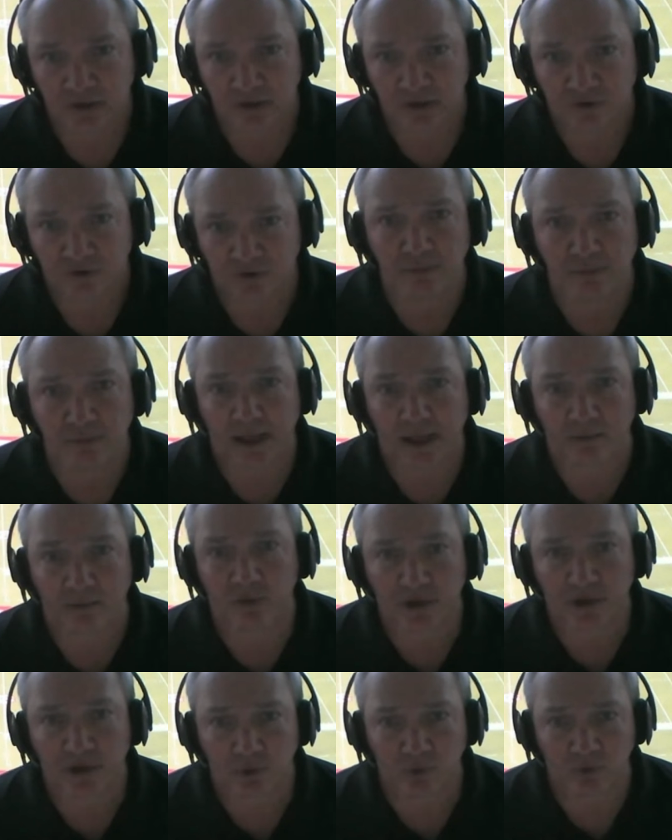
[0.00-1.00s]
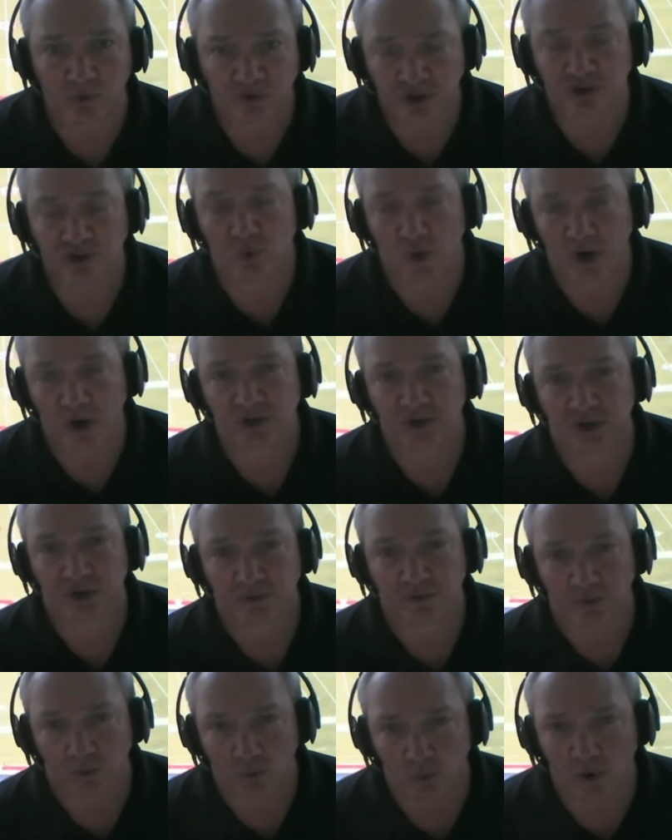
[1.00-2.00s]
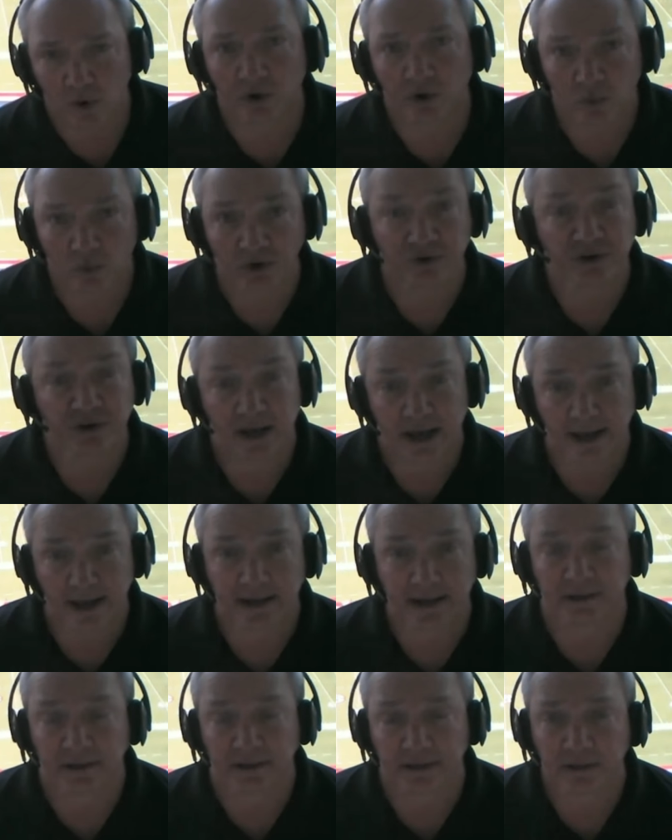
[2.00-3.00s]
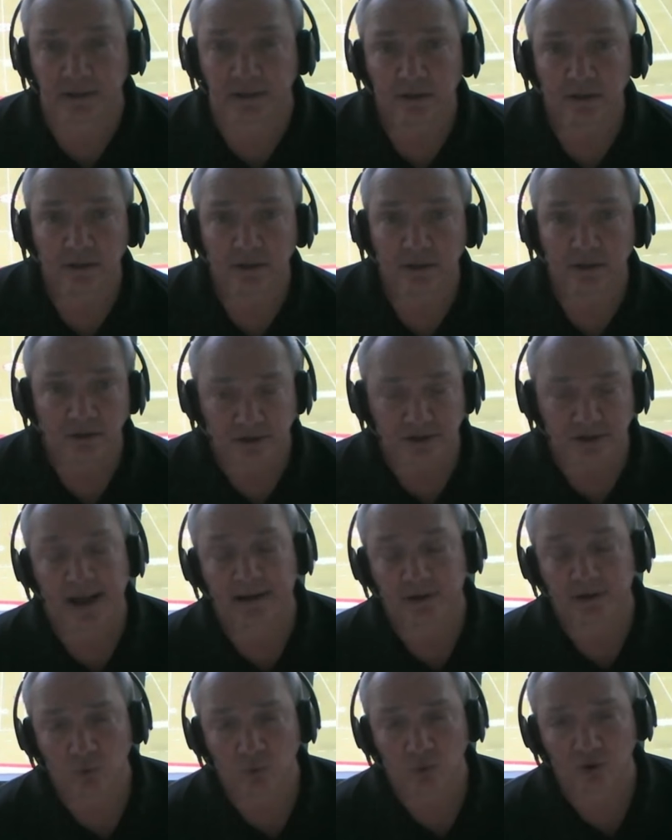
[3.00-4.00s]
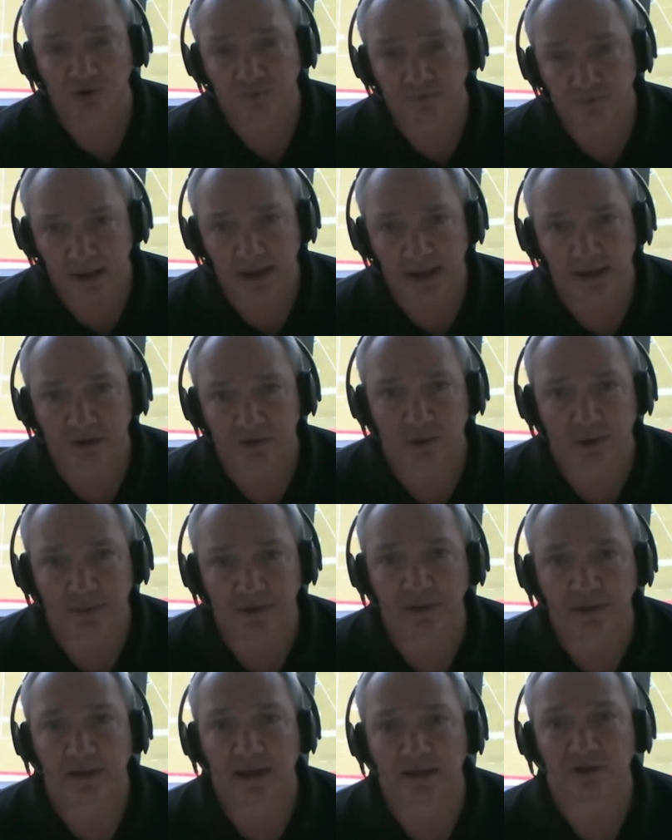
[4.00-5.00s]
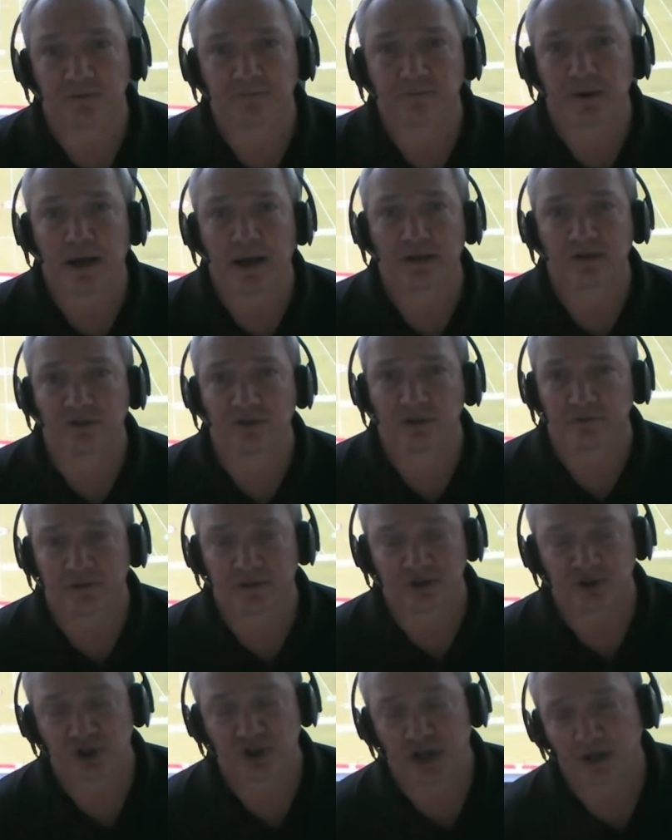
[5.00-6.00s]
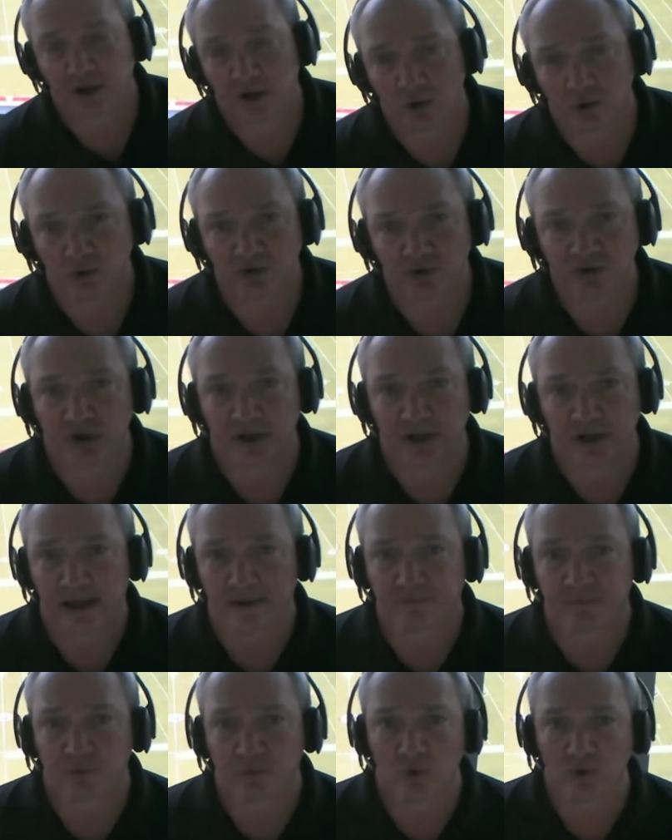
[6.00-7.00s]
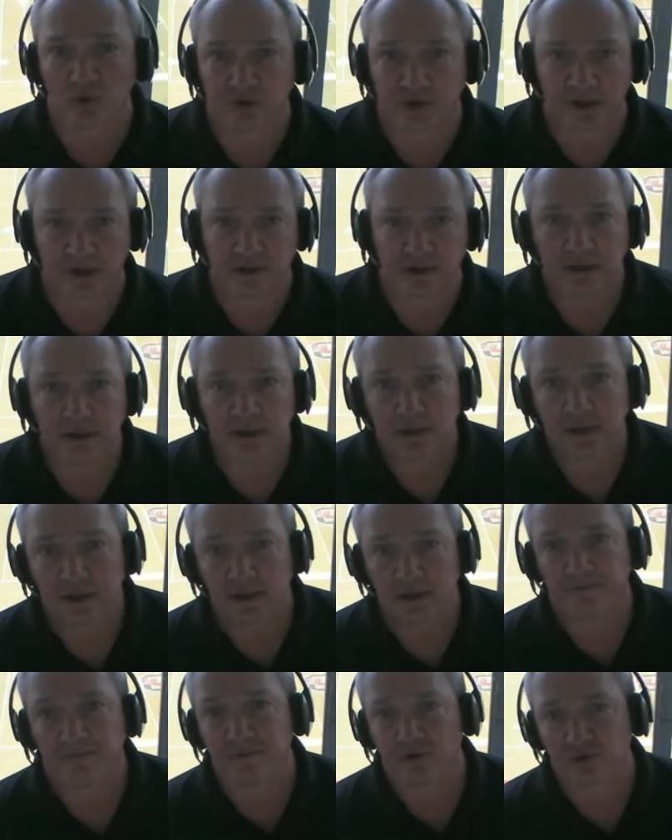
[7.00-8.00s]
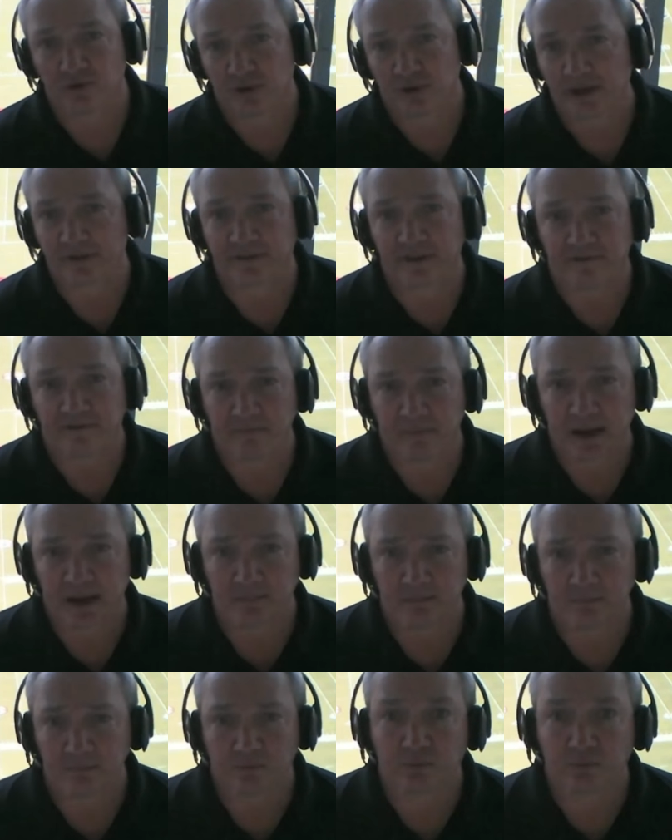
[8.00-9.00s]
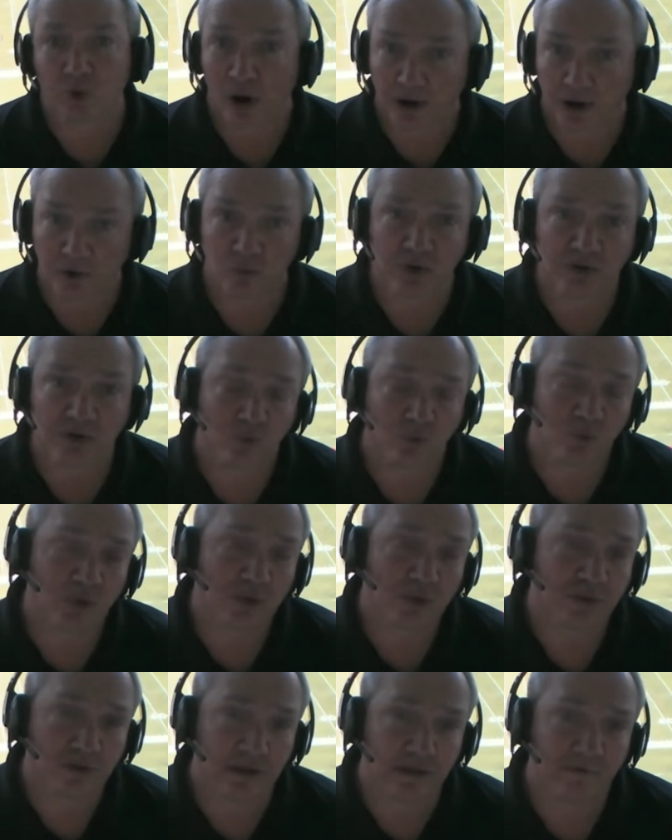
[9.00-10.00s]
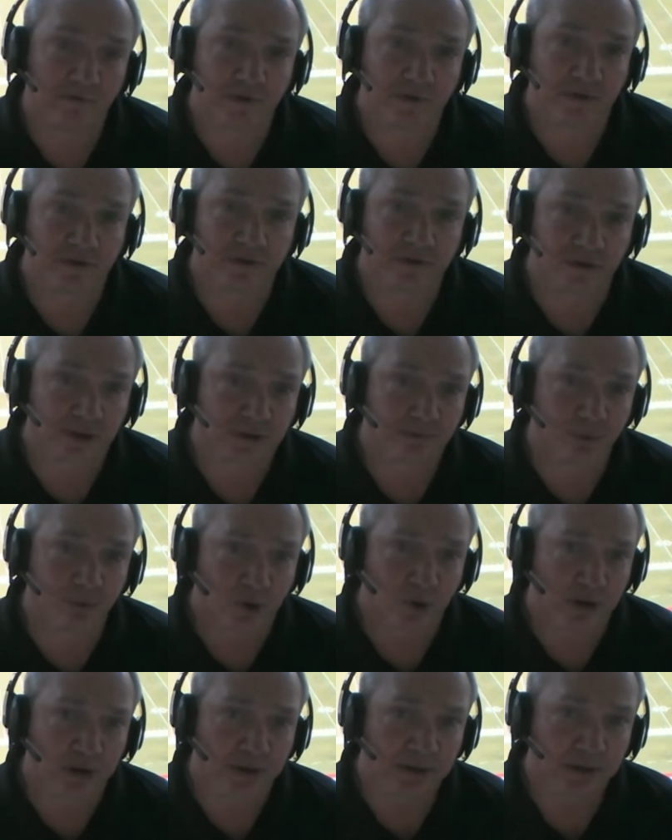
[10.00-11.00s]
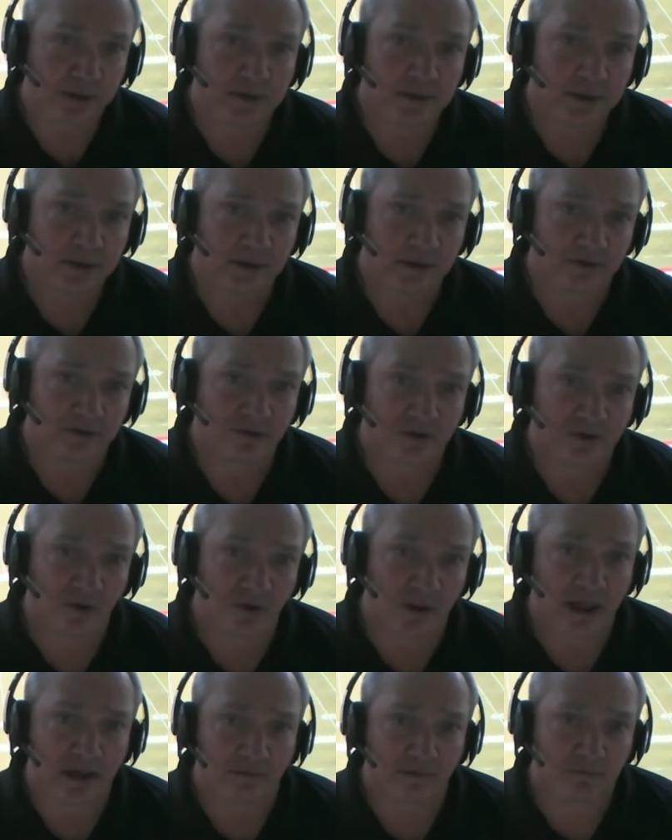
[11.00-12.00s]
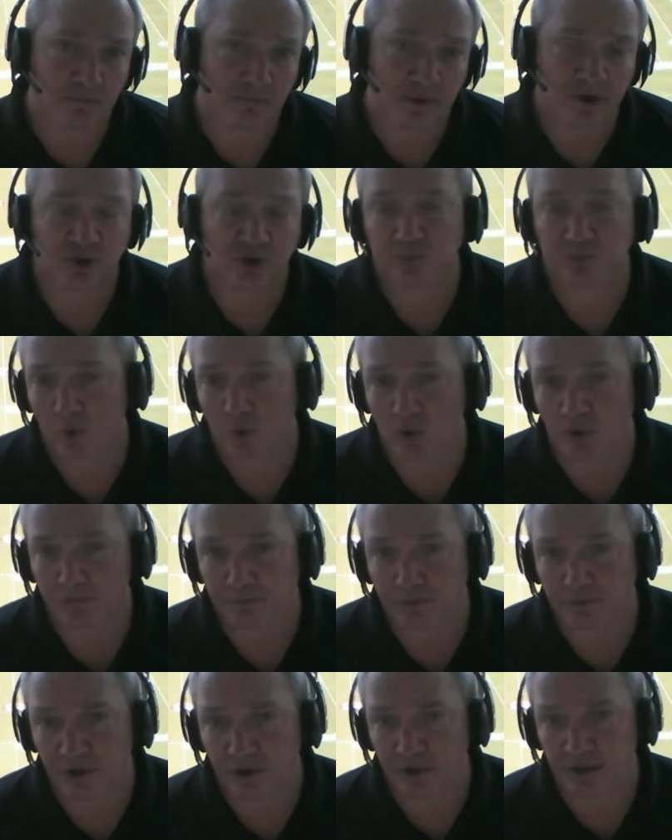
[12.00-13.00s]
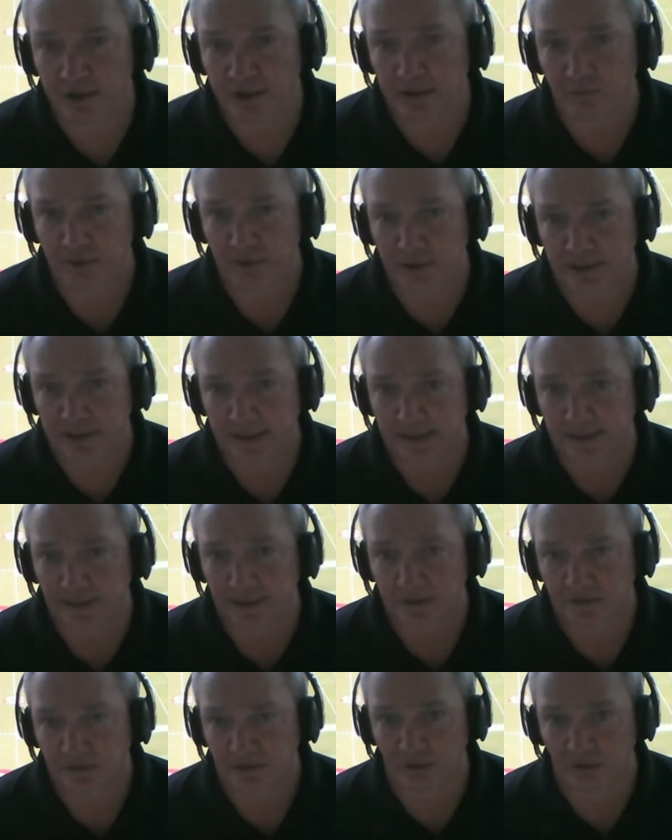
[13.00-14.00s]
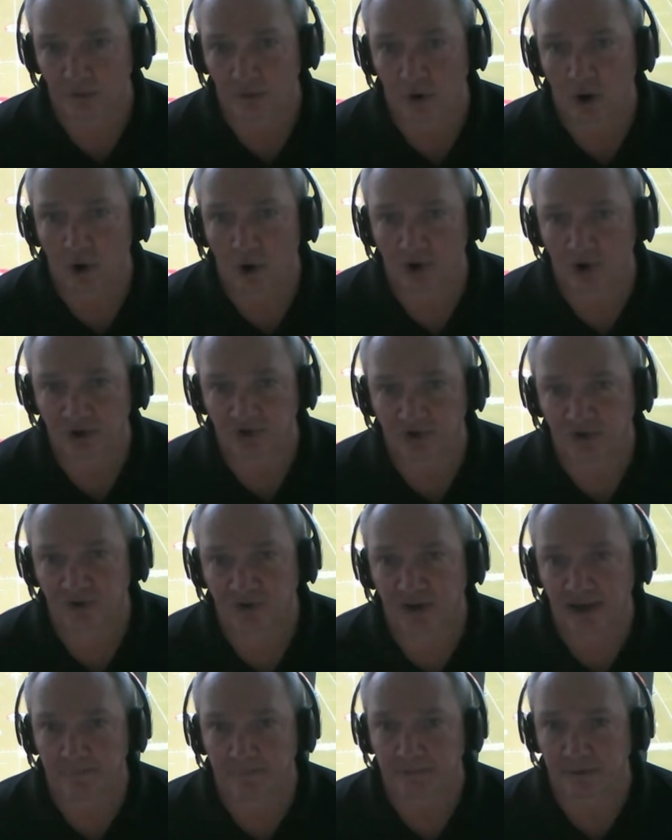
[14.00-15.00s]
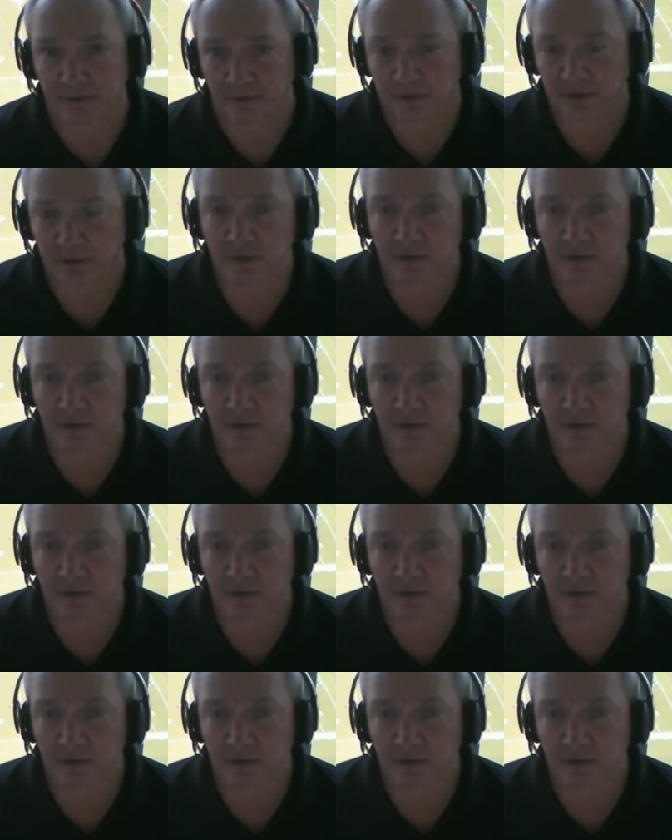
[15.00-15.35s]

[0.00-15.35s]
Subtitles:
Seemed like when there were situations for one-on-one tackling, the tackle was made. So I think that's a positive. And John Hoke said afterwards that he feels like they've made progress with the defense this spring. They still have a bunch more to put in when they get into August camp, and